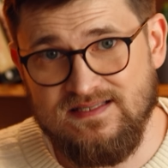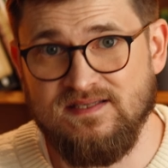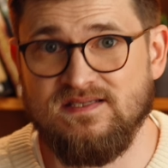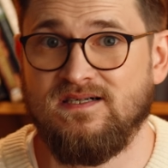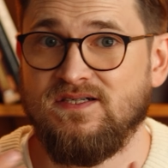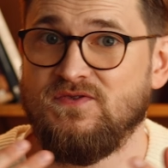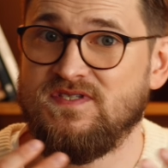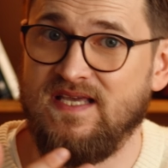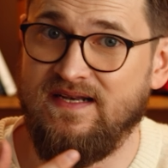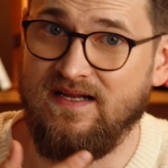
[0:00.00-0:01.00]
it's hard to
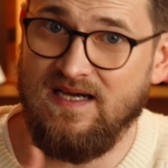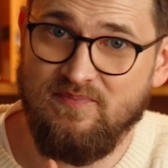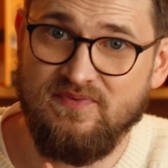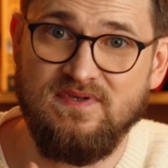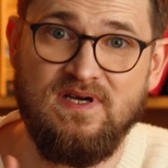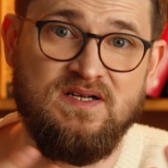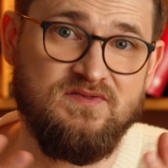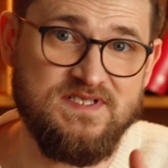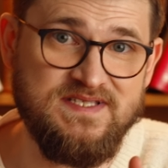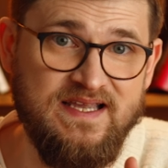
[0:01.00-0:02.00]
set it up,
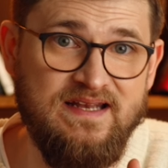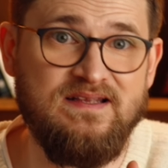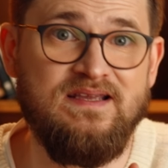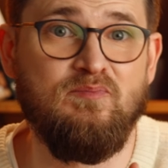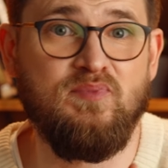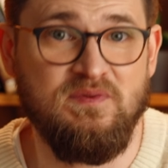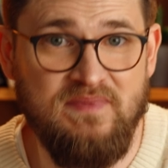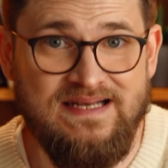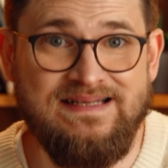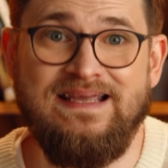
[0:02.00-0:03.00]
understand,
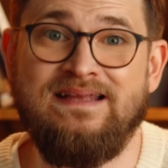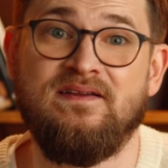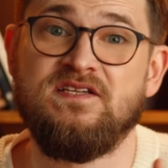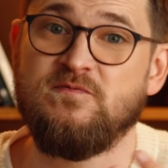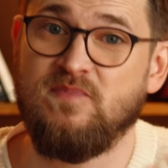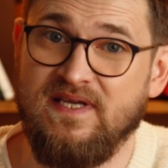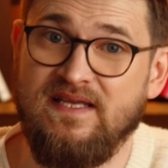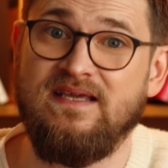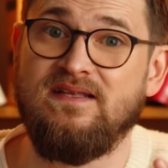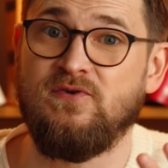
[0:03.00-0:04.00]
implement, and
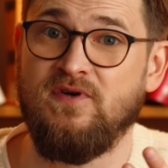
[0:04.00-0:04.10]
explain it to